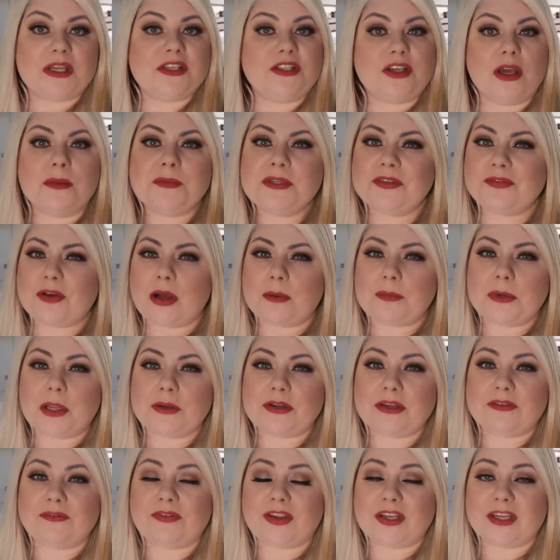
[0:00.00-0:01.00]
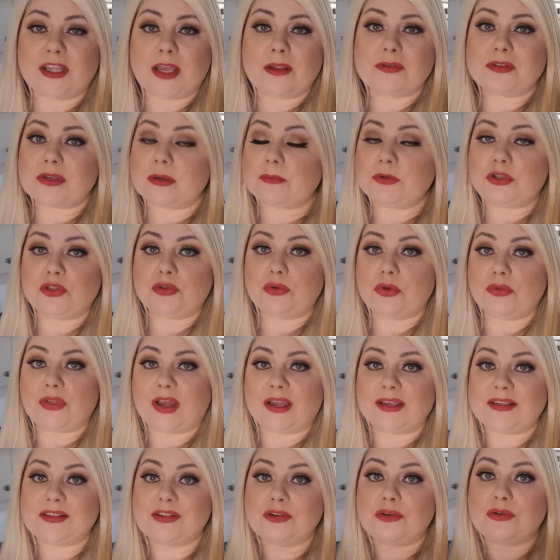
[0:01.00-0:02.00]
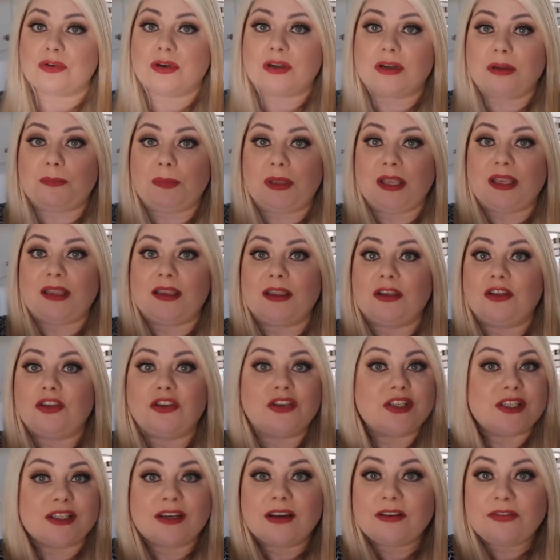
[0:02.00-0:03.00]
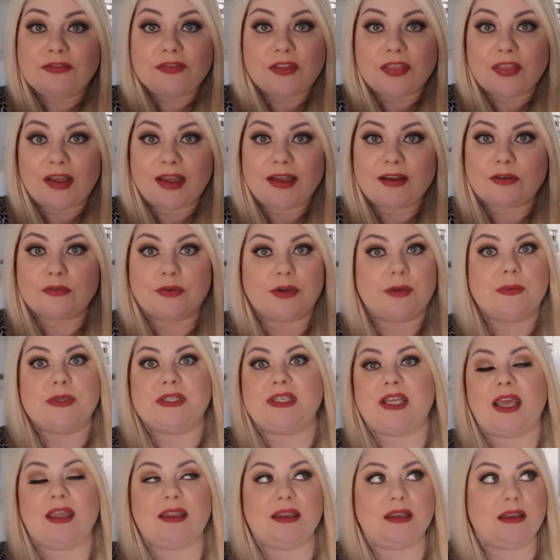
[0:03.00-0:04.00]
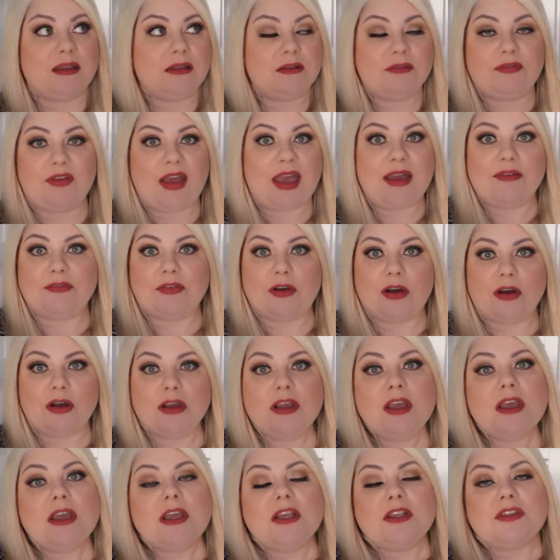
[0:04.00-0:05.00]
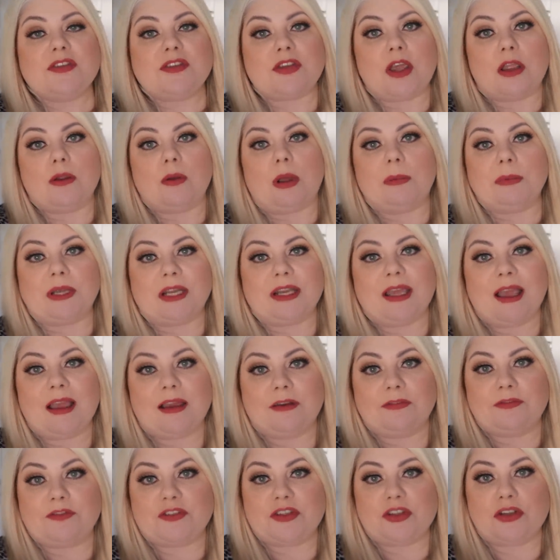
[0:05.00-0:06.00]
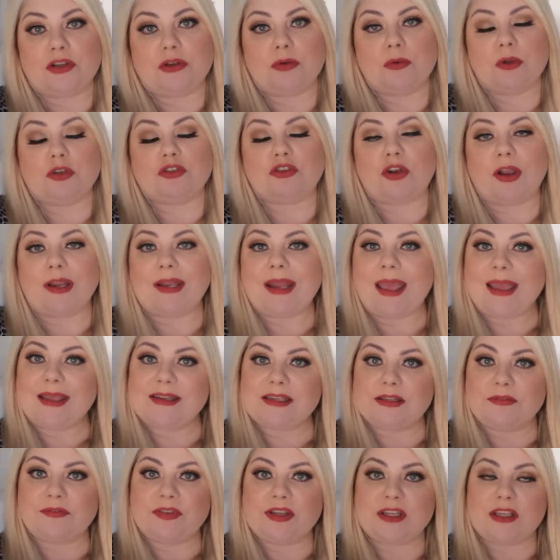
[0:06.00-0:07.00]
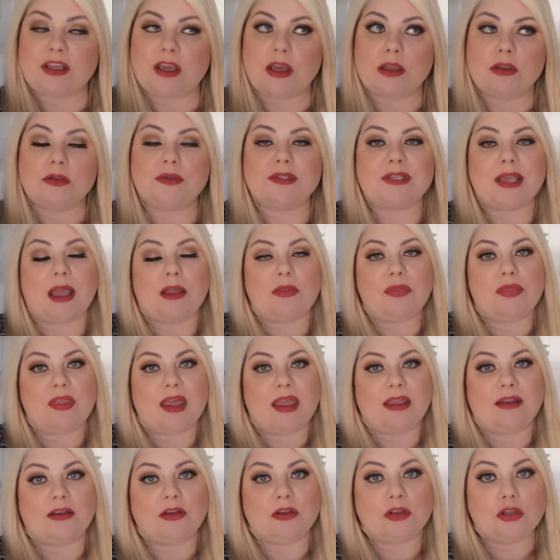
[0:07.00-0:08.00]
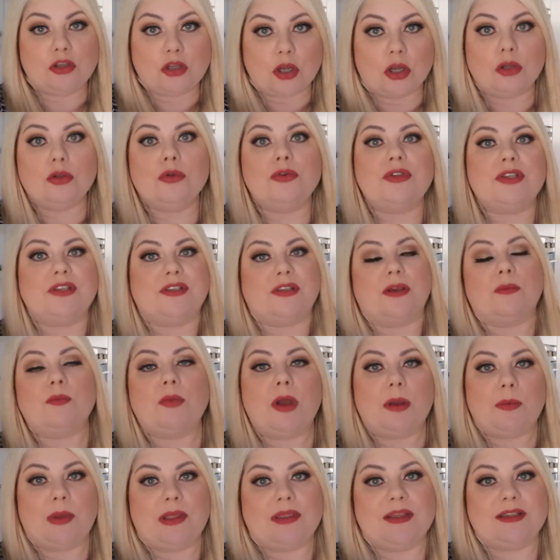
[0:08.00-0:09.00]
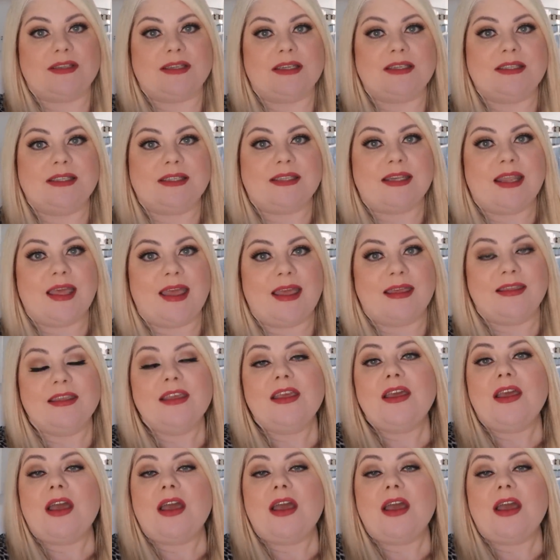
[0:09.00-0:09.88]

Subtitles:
in terms of uploading videos, I'm sure that is not going to be good enough for that, or it would take forever. So I'm going to have to try and edit videos and then go to somewhere where there's internet,